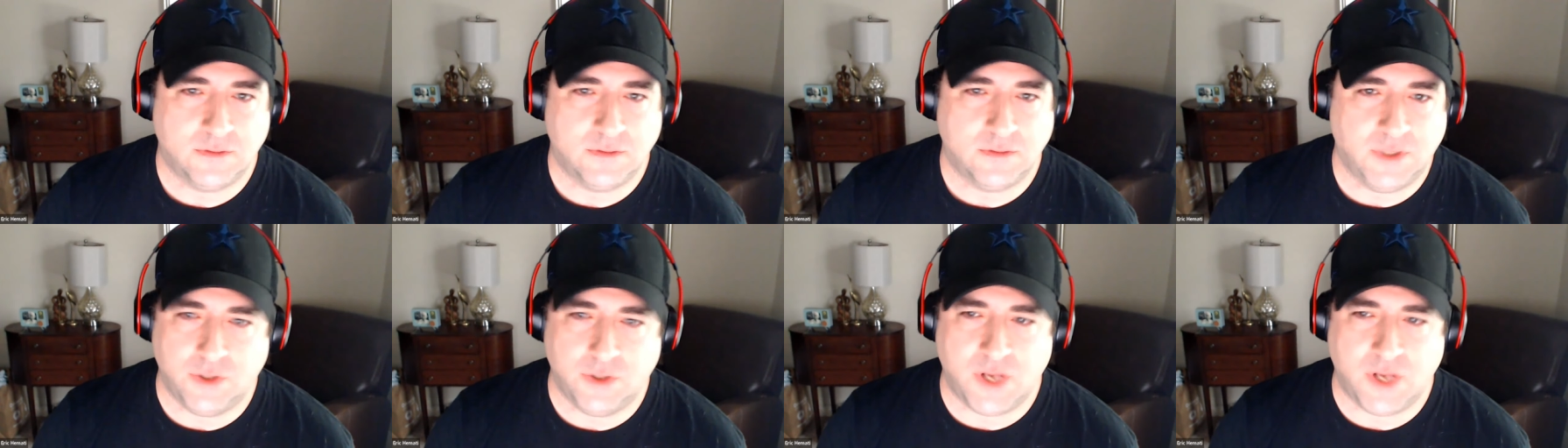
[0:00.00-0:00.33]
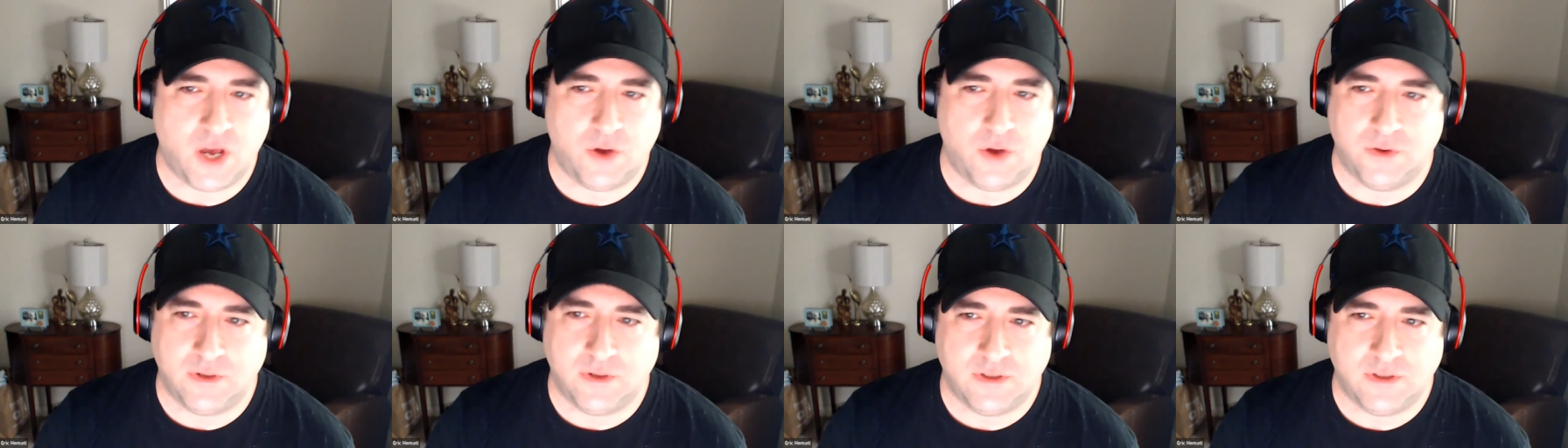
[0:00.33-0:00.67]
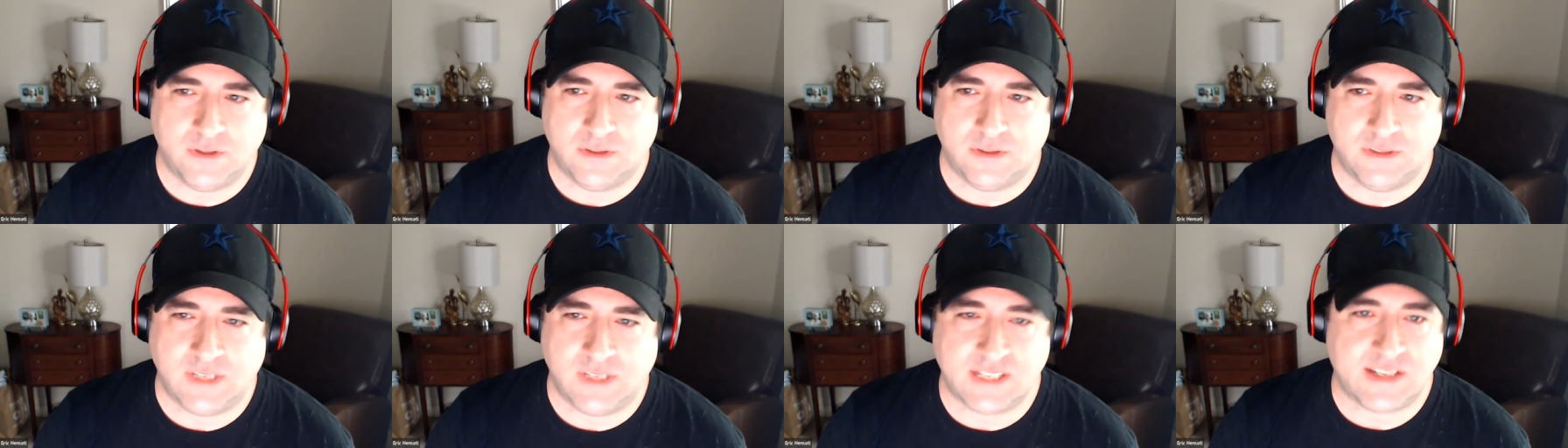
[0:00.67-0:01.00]
You don't.
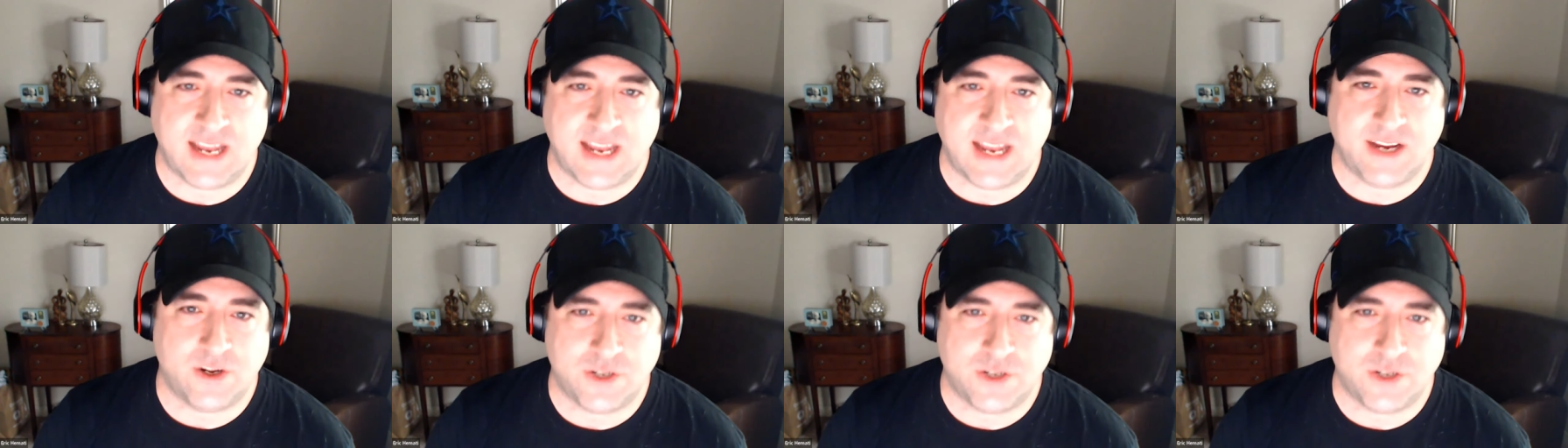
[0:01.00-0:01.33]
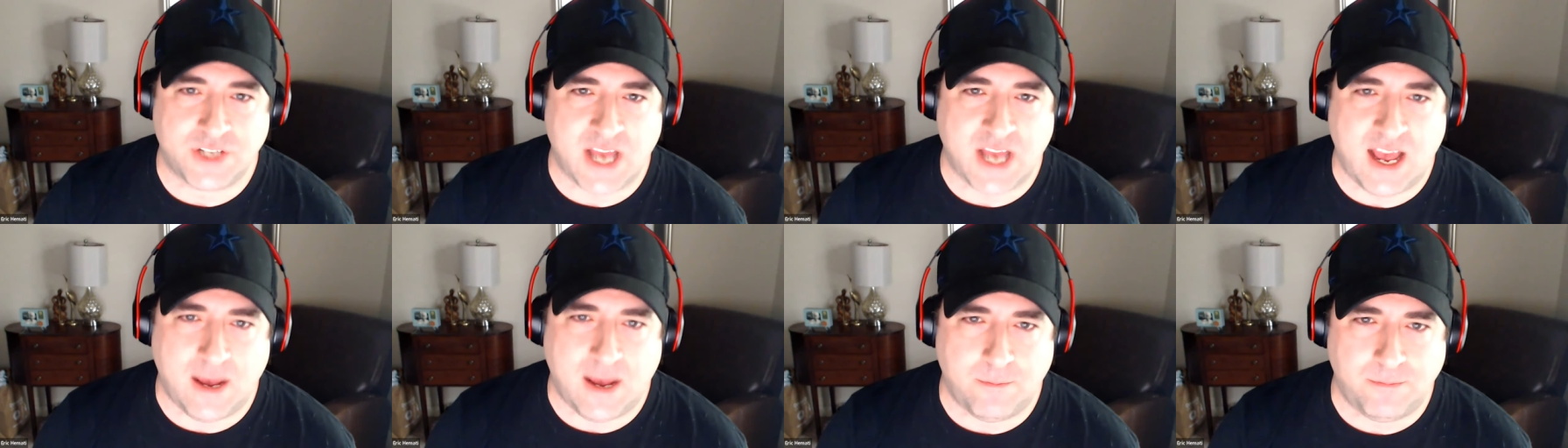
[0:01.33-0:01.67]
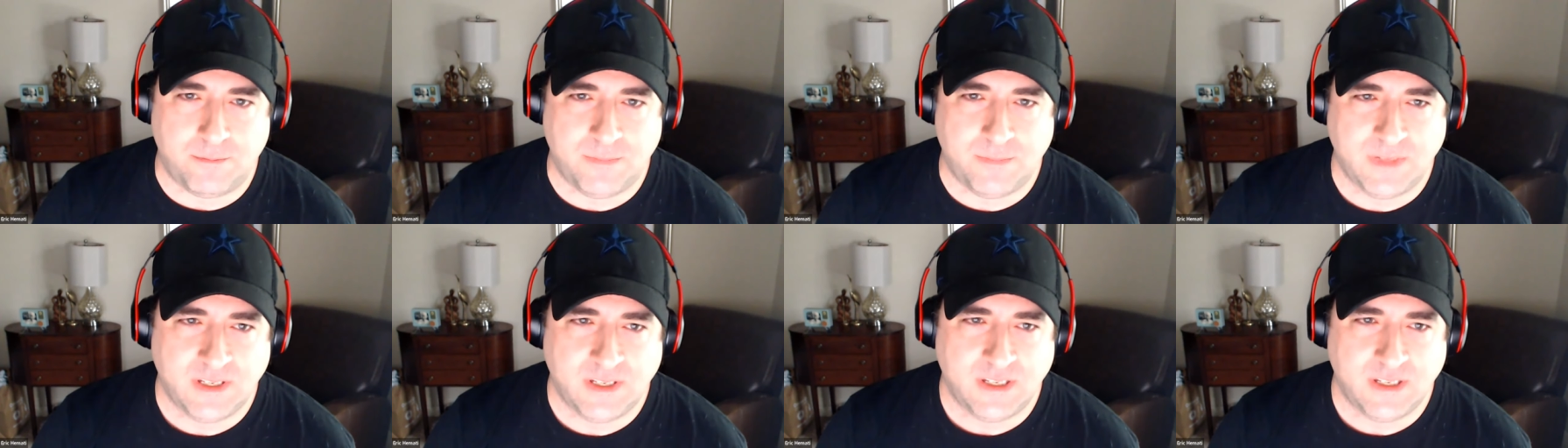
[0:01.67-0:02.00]
That's not your
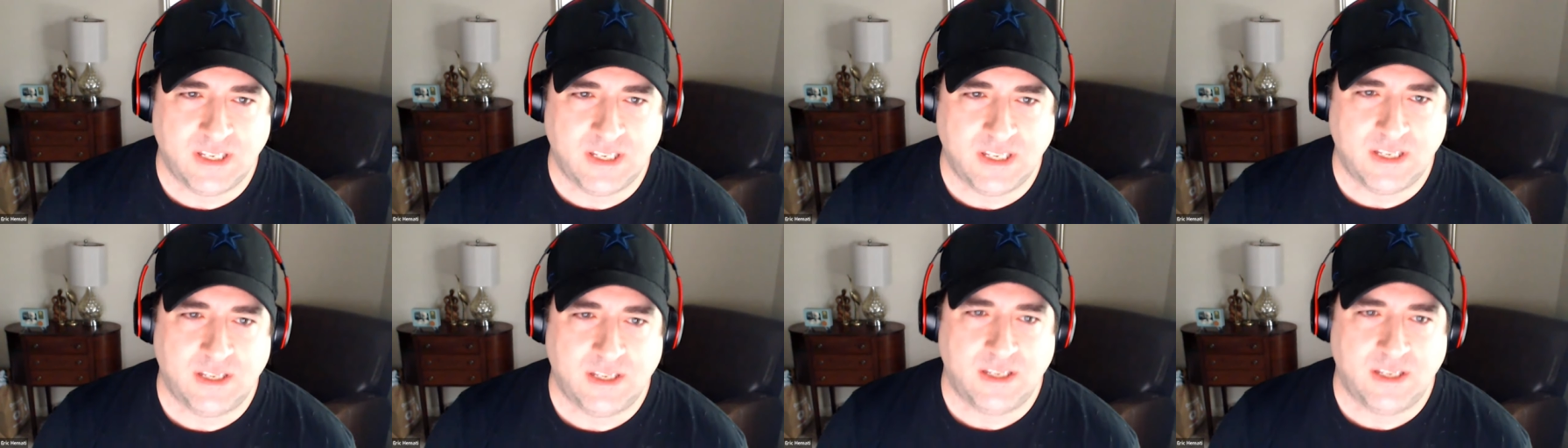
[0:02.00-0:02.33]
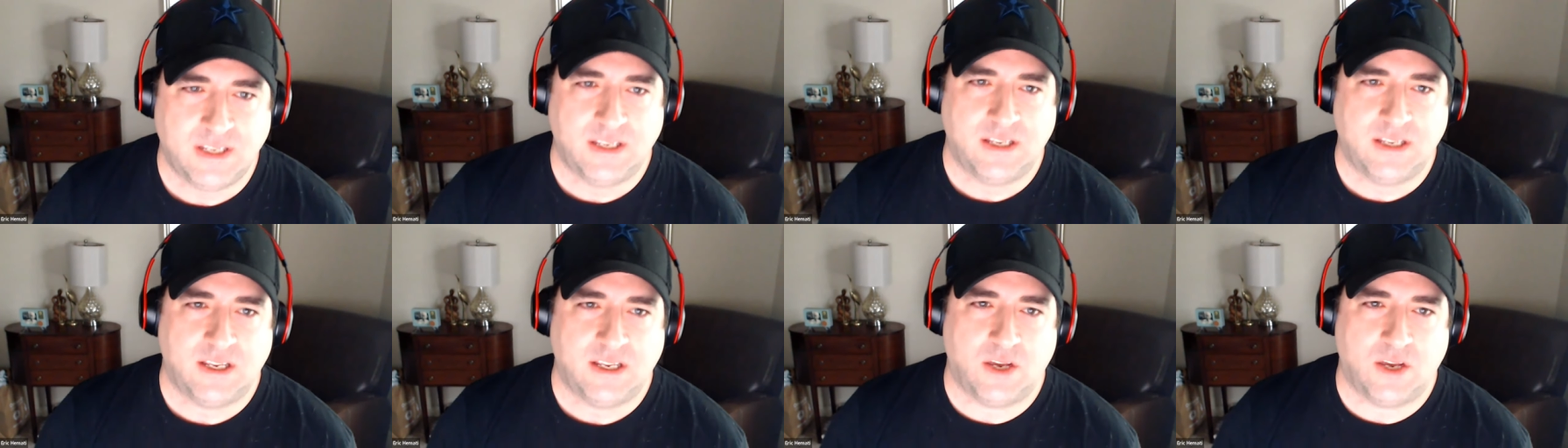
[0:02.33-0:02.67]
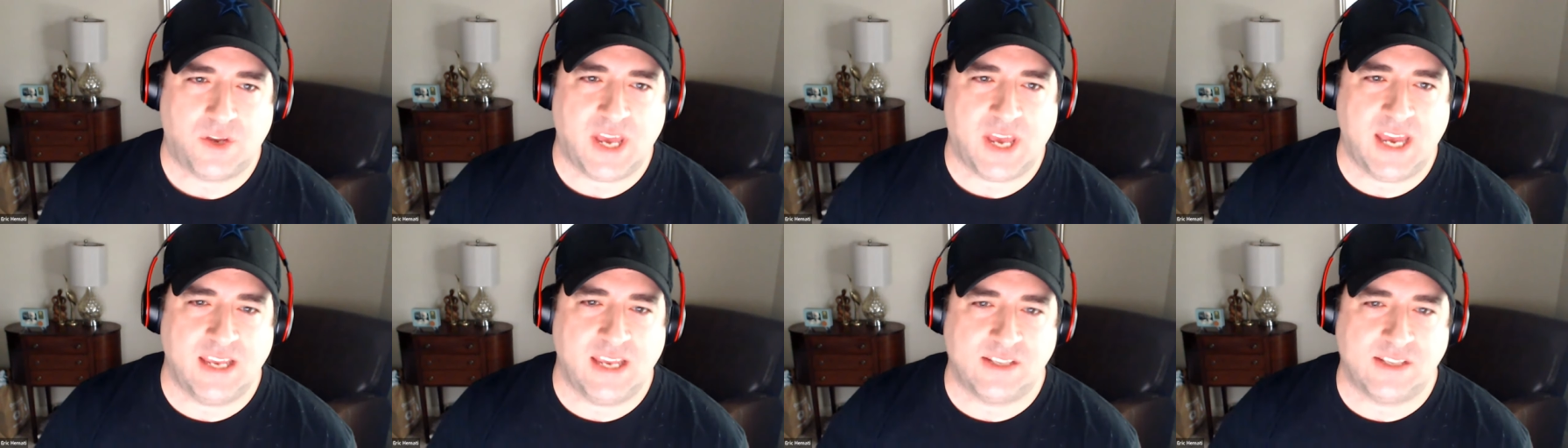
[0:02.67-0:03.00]
job.
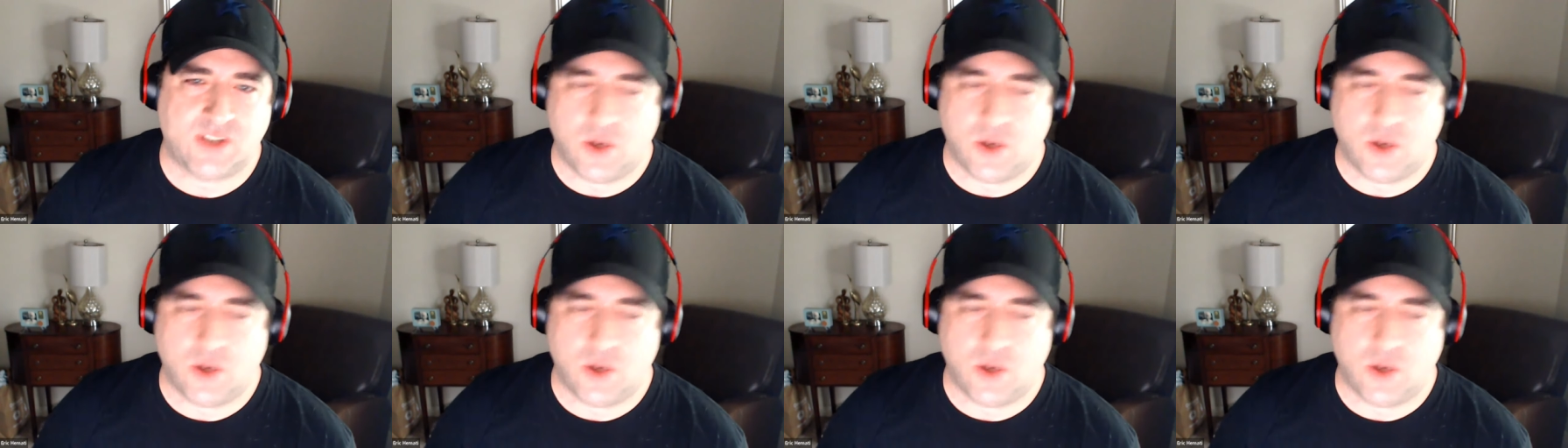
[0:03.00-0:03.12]
Okay.